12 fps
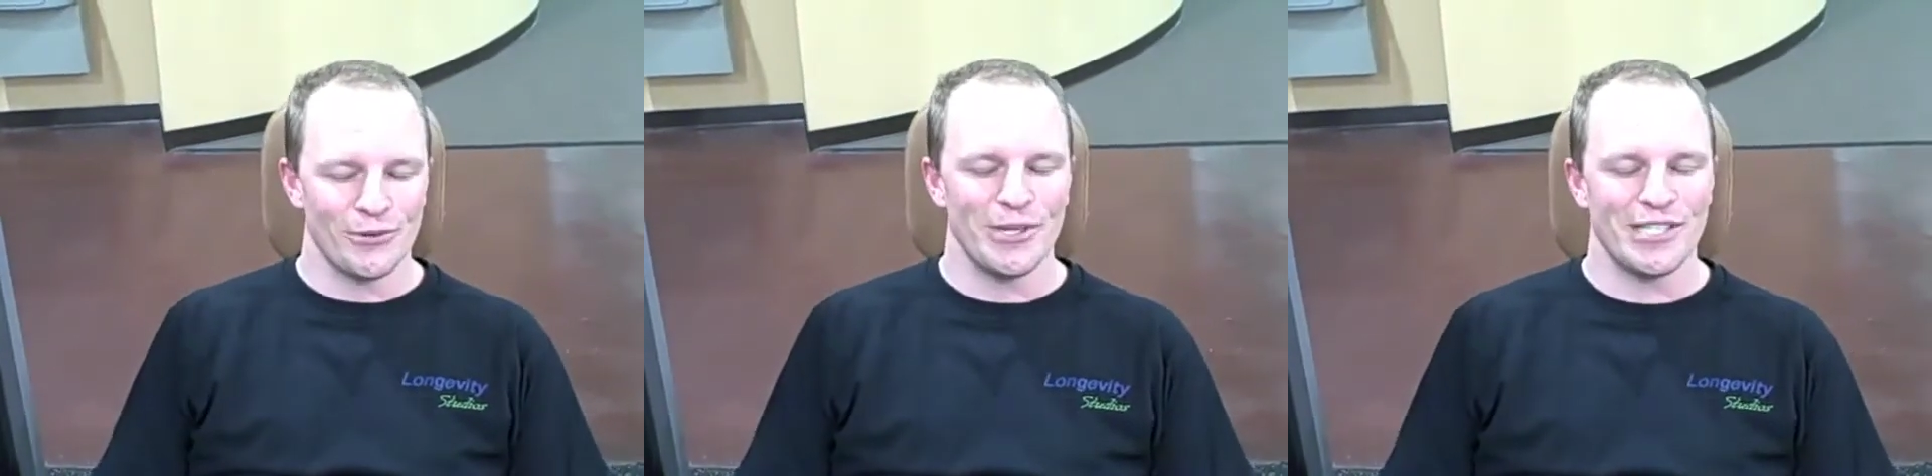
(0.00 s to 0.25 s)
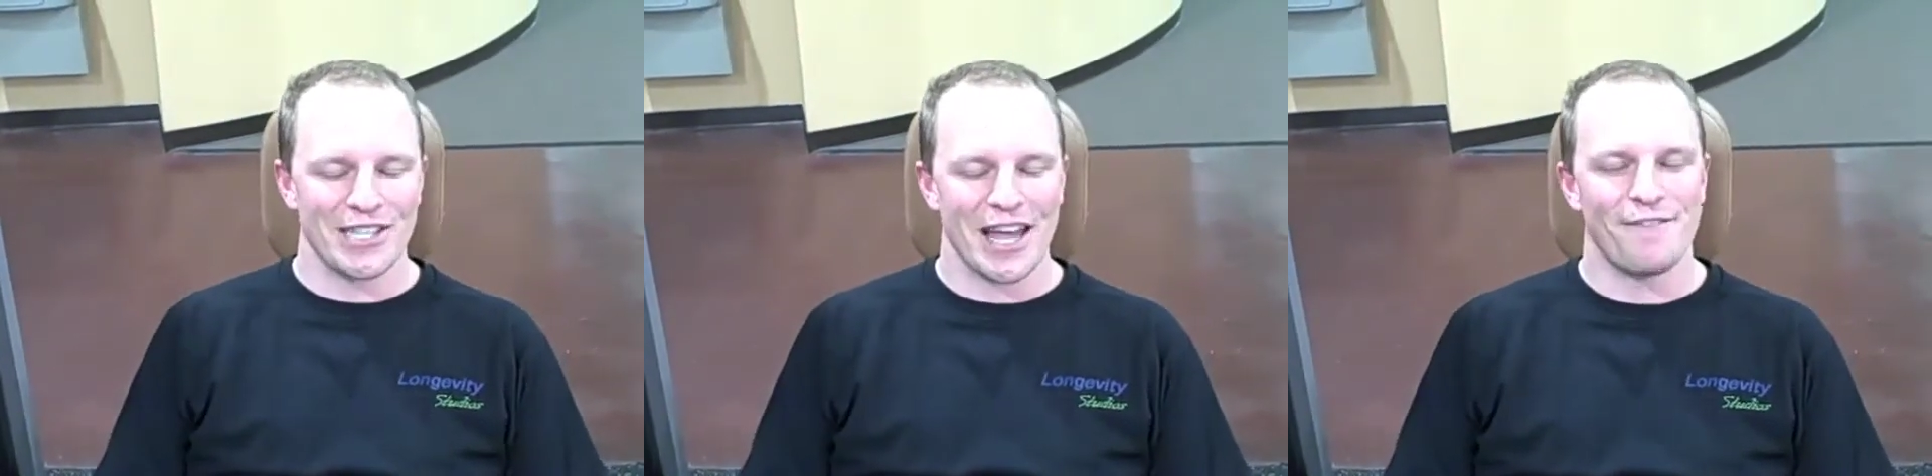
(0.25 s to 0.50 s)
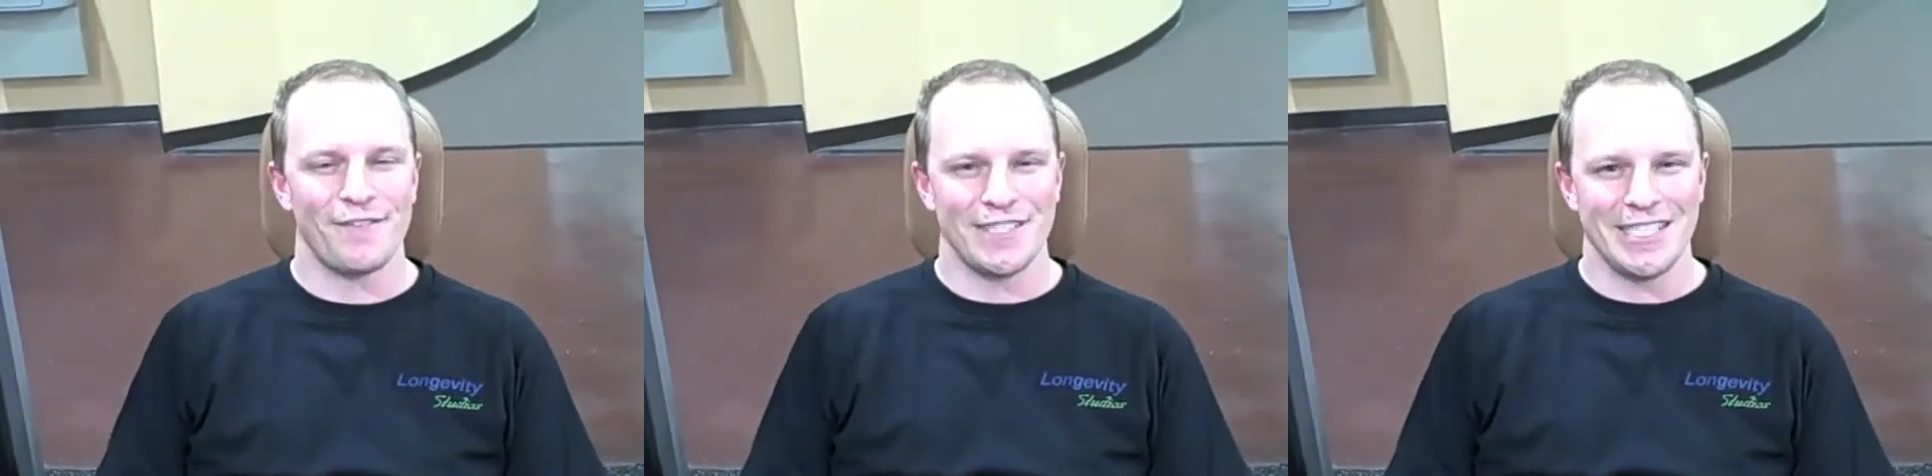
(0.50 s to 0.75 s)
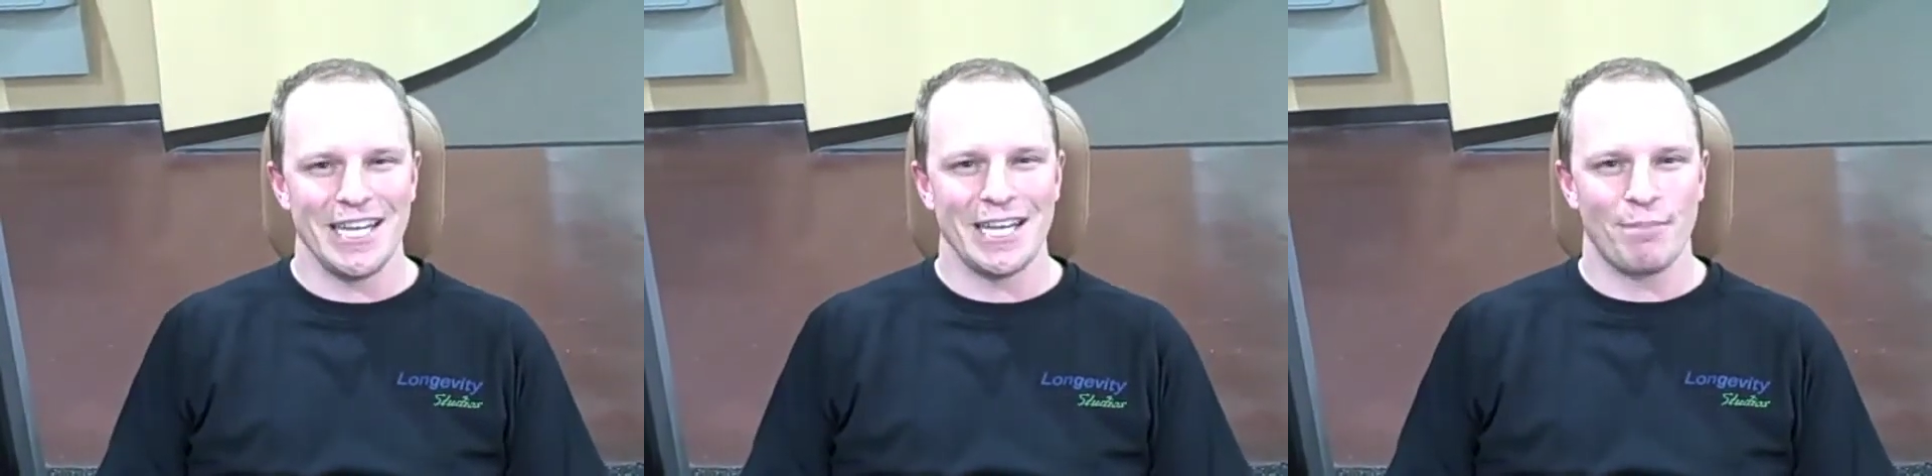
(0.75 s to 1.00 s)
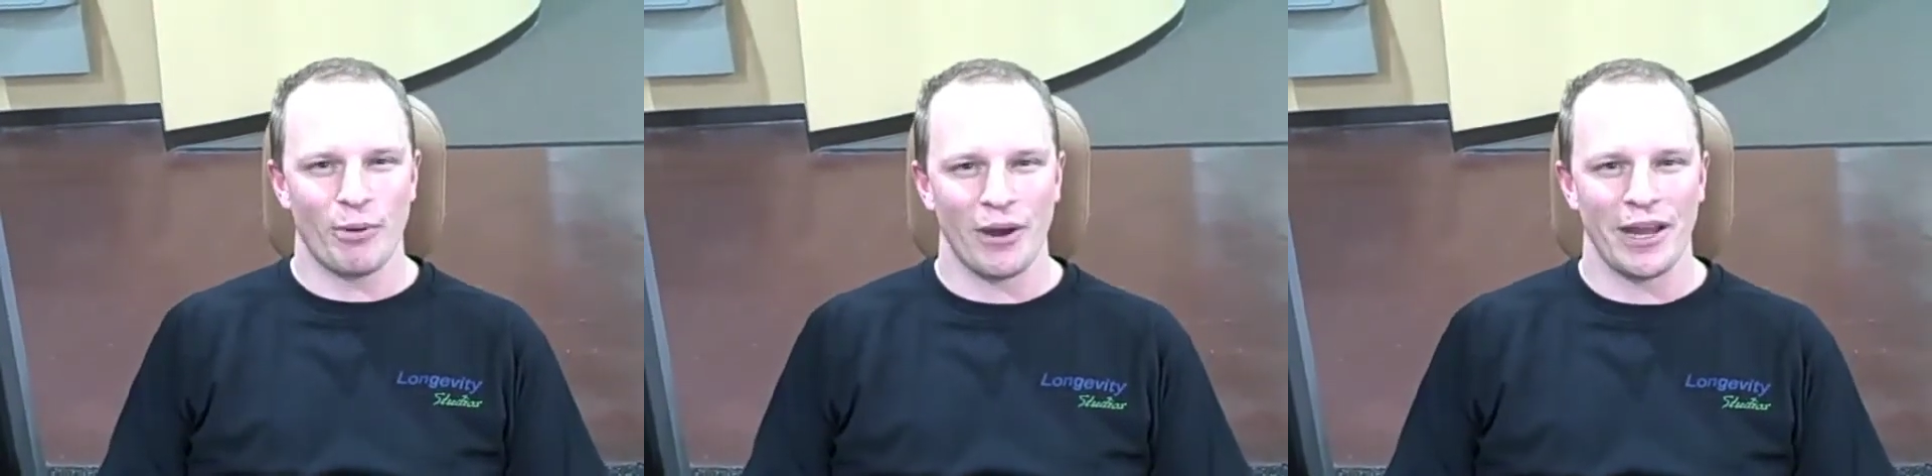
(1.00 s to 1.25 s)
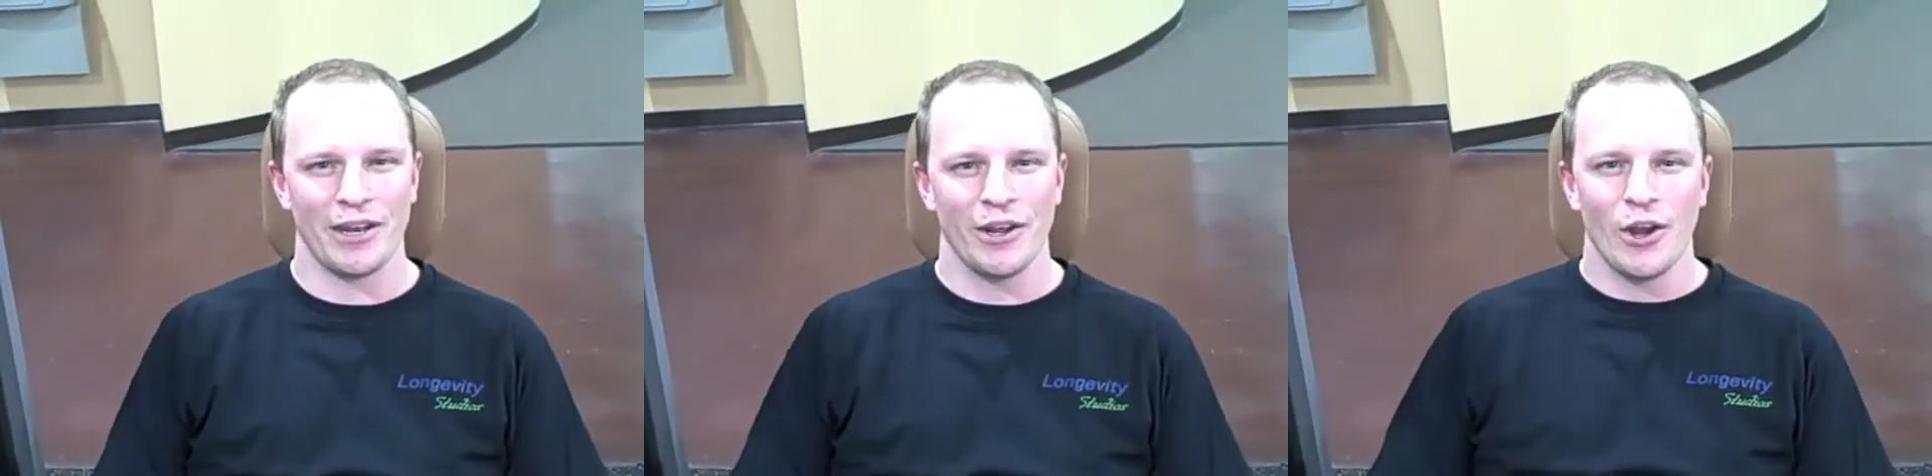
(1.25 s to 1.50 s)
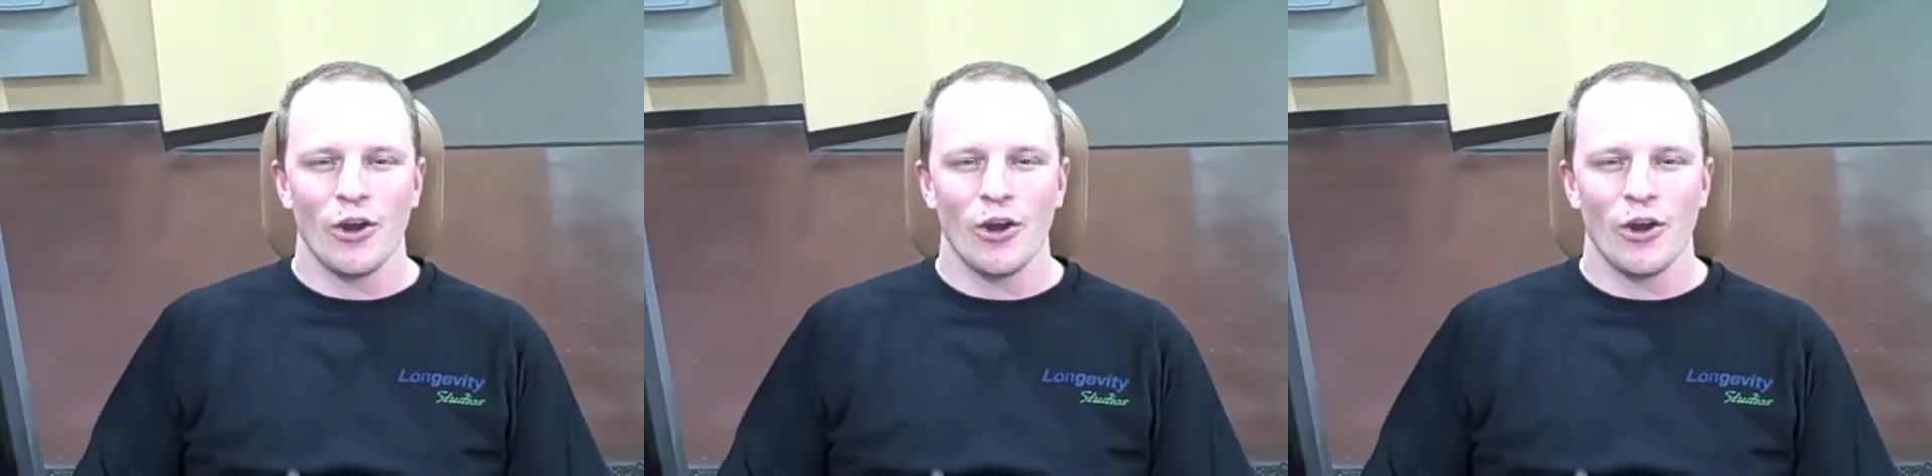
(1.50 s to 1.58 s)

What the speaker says: reach that fatigue point